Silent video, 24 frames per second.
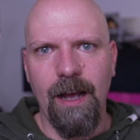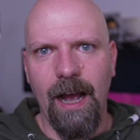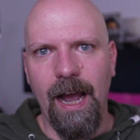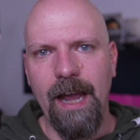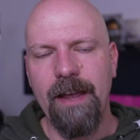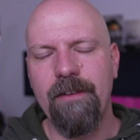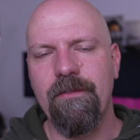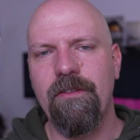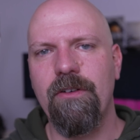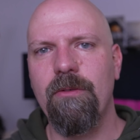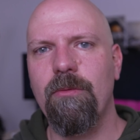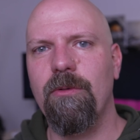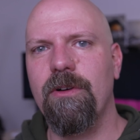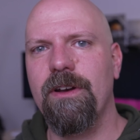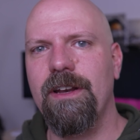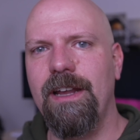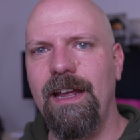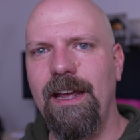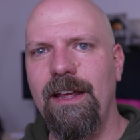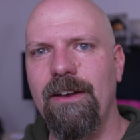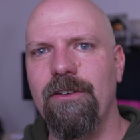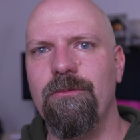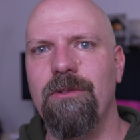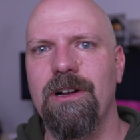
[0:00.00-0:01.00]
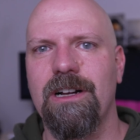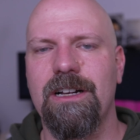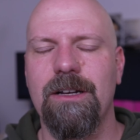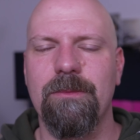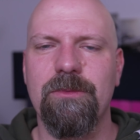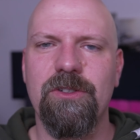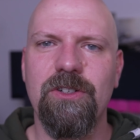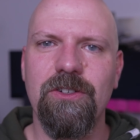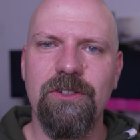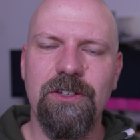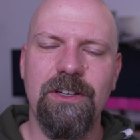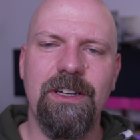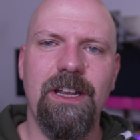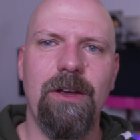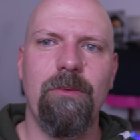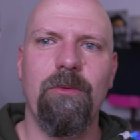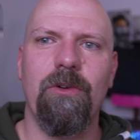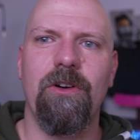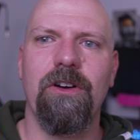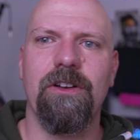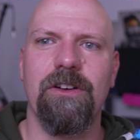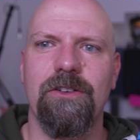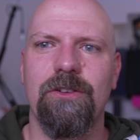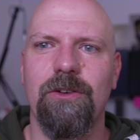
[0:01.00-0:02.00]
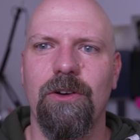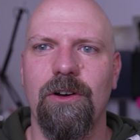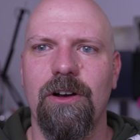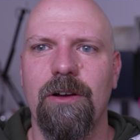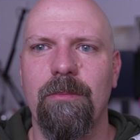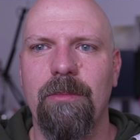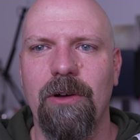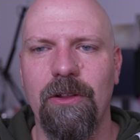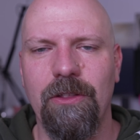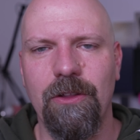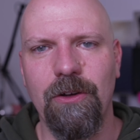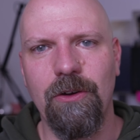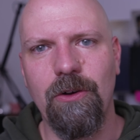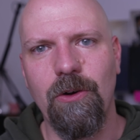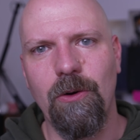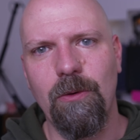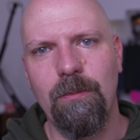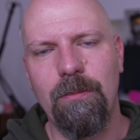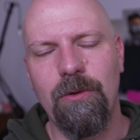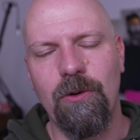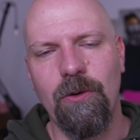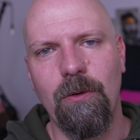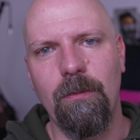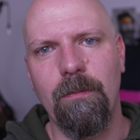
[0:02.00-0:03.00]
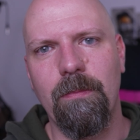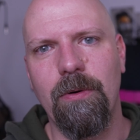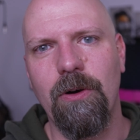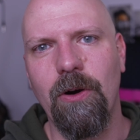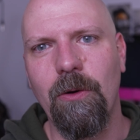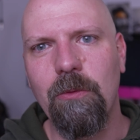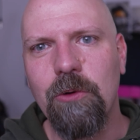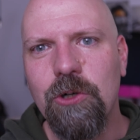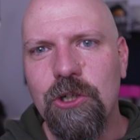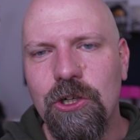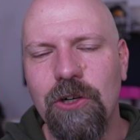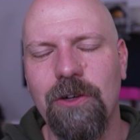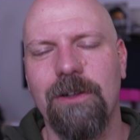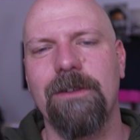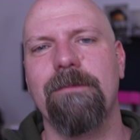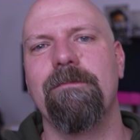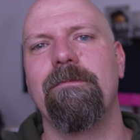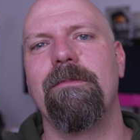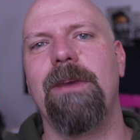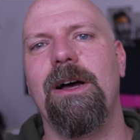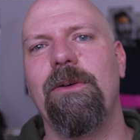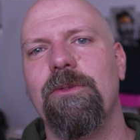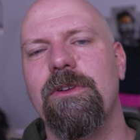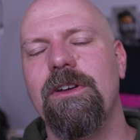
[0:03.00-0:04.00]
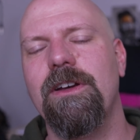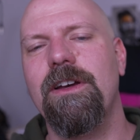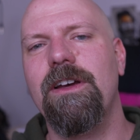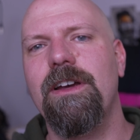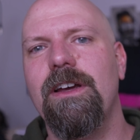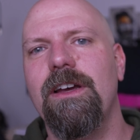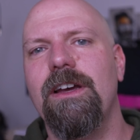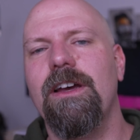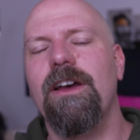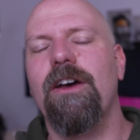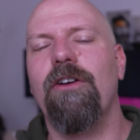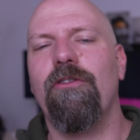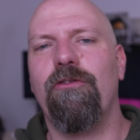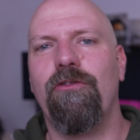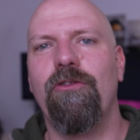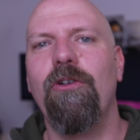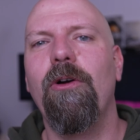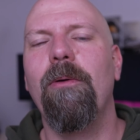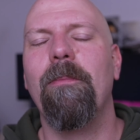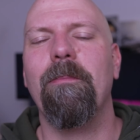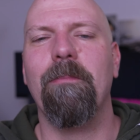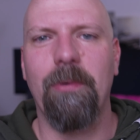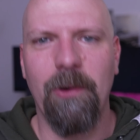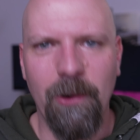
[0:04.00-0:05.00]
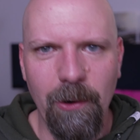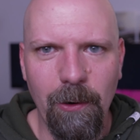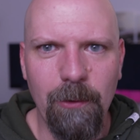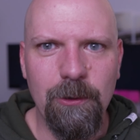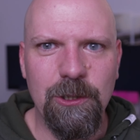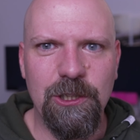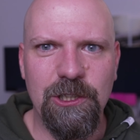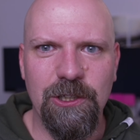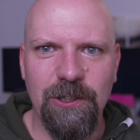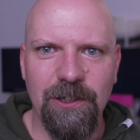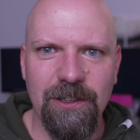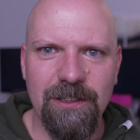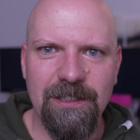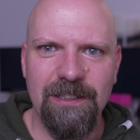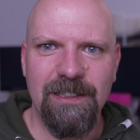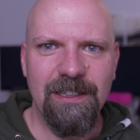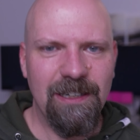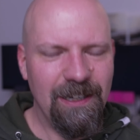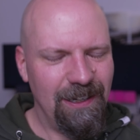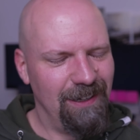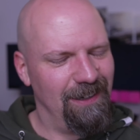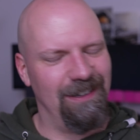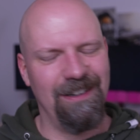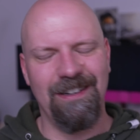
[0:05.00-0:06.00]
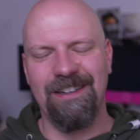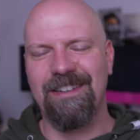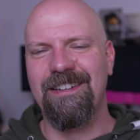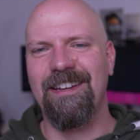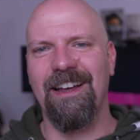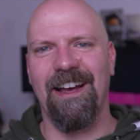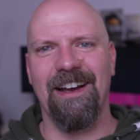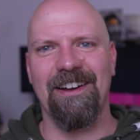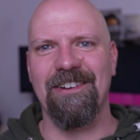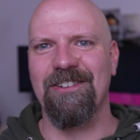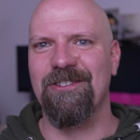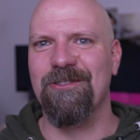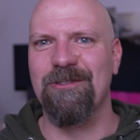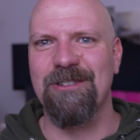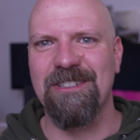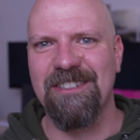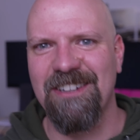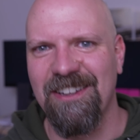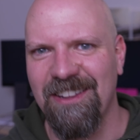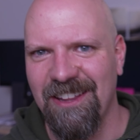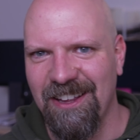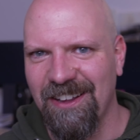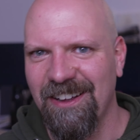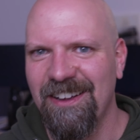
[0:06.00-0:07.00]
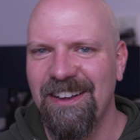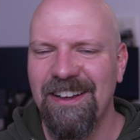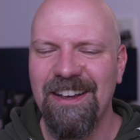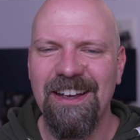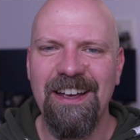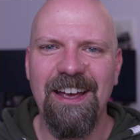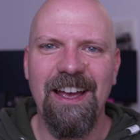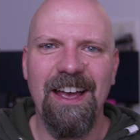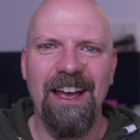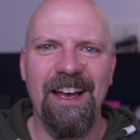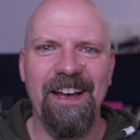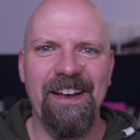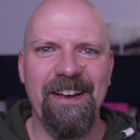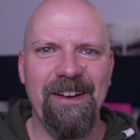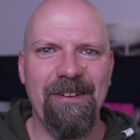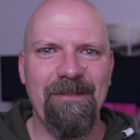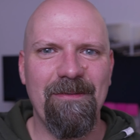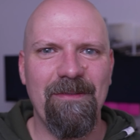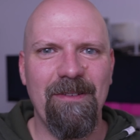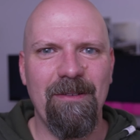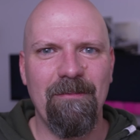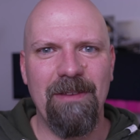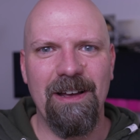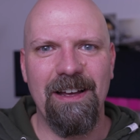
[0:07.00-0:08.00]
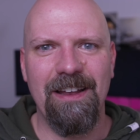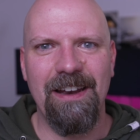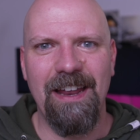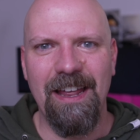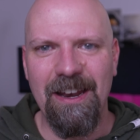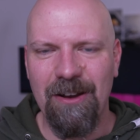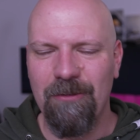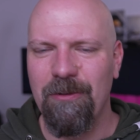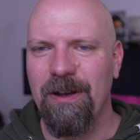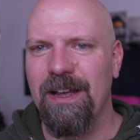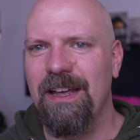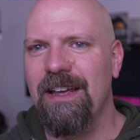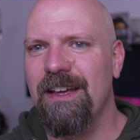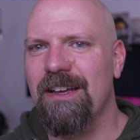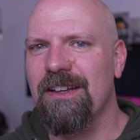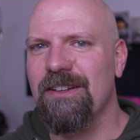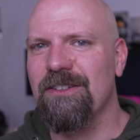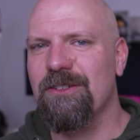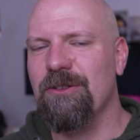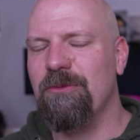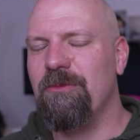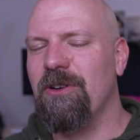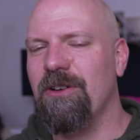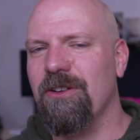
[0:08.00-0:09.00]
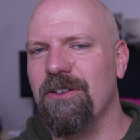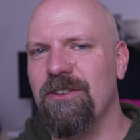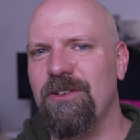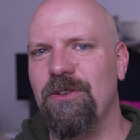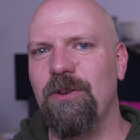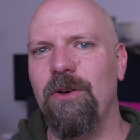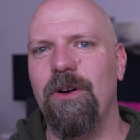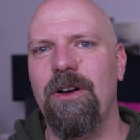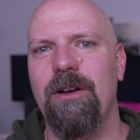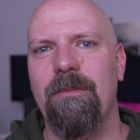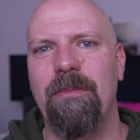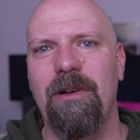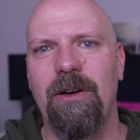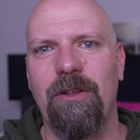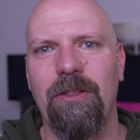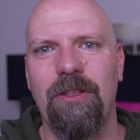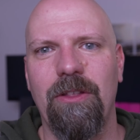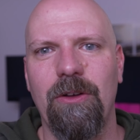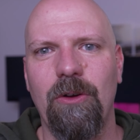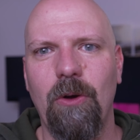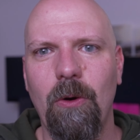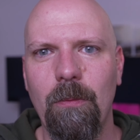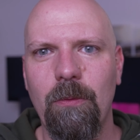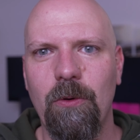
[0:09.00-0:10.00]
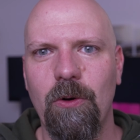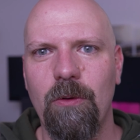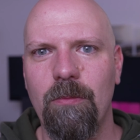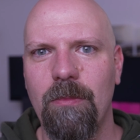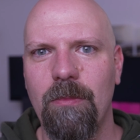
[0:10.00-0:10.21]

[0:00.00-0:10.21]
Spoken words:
Hi everyone and welcome. So today we're going to talk about the GoPro Proshot mount from Proshot. Tongue twister there. But anyway, so we're going to talk about the GoPro